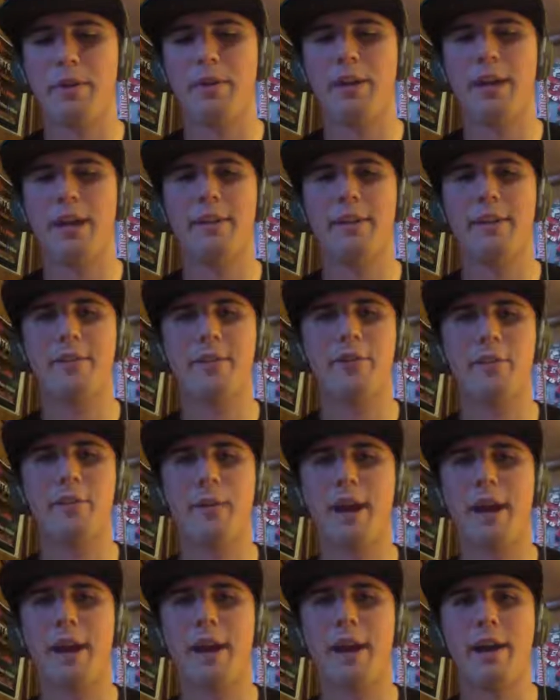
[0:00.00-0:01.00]
contest, but
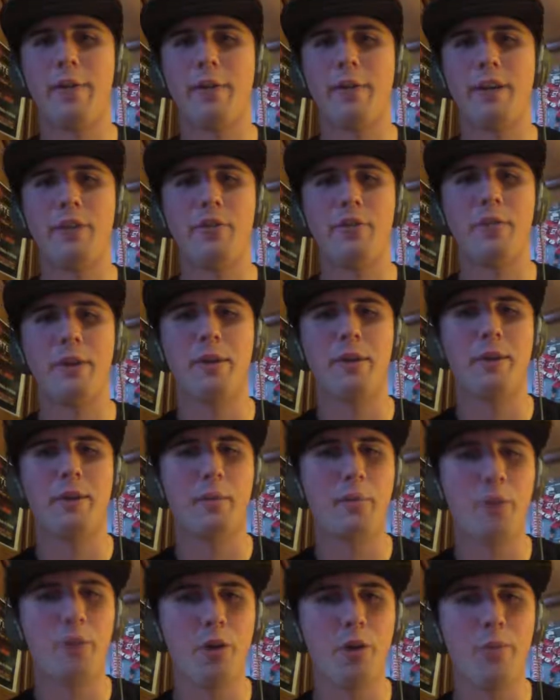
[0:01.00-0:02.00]
I think he's been in the
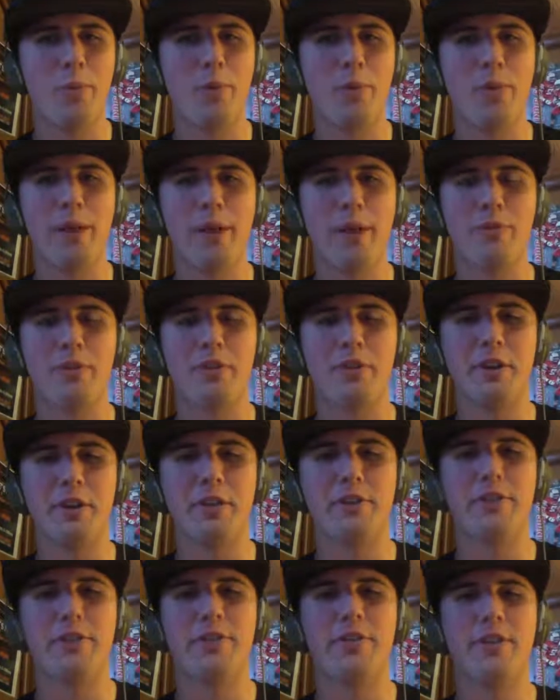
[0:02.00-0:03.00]
Pro Bowl every year
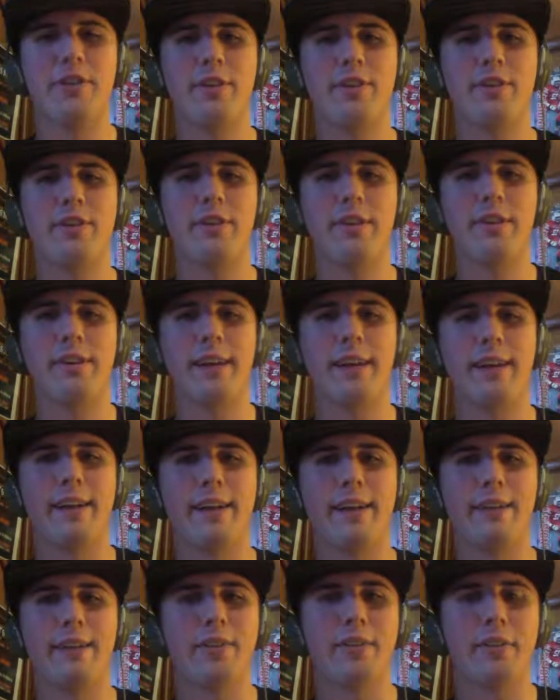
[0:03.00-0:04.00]
since he's gotten
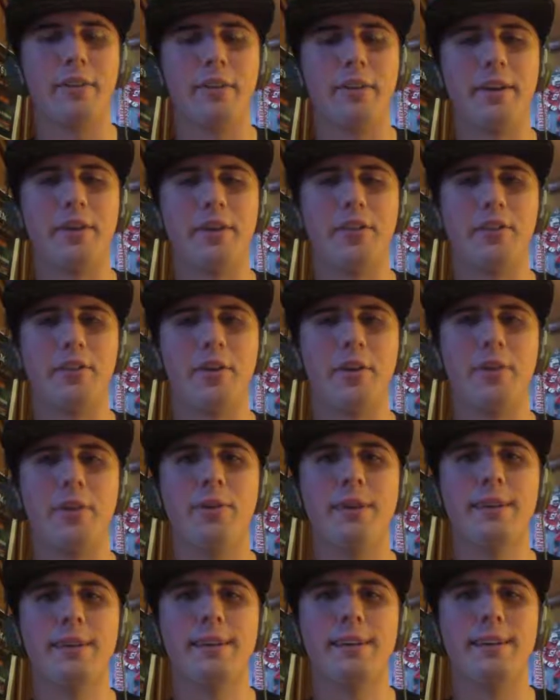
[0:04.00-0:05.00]
into the league, so
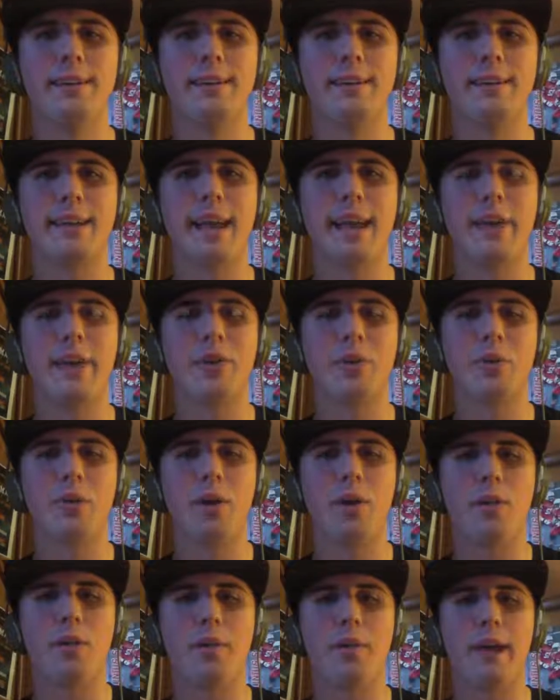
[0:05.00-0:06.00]
can't go
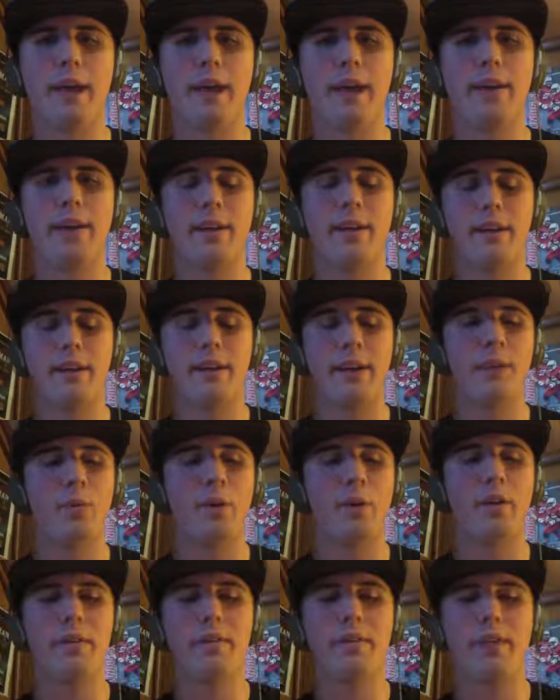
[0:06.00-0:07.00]
wrong with that. Again,
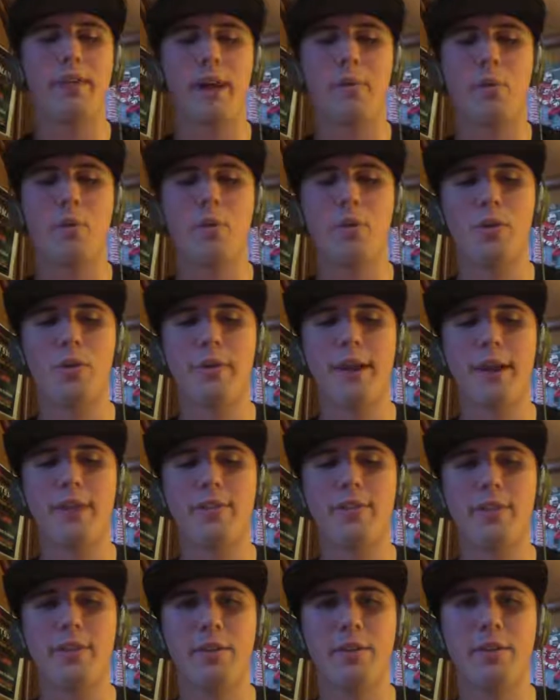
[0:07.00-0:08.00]
one of the top cornerbacks
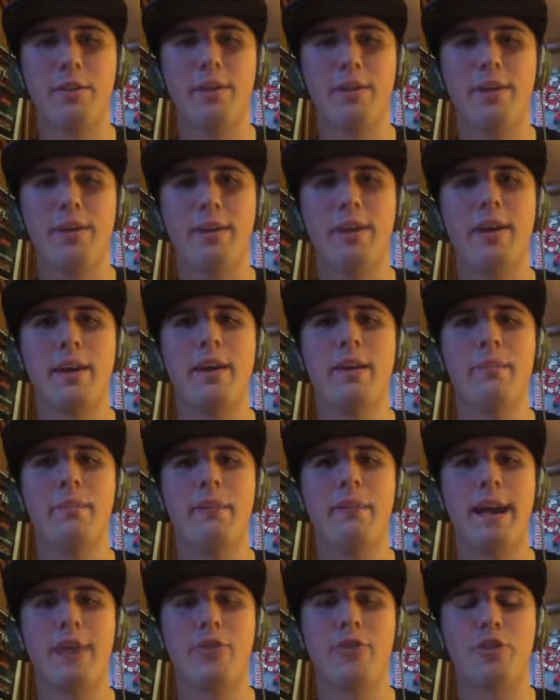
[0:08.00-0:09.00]
in the league,
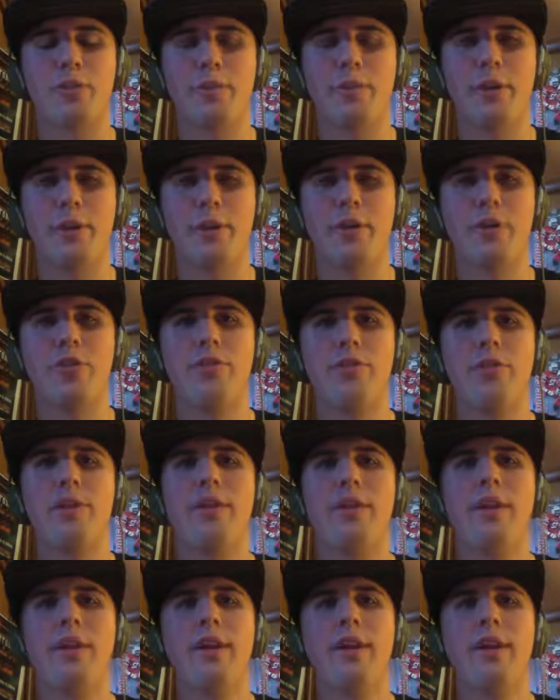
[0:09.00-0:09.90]
Patrick Peterson.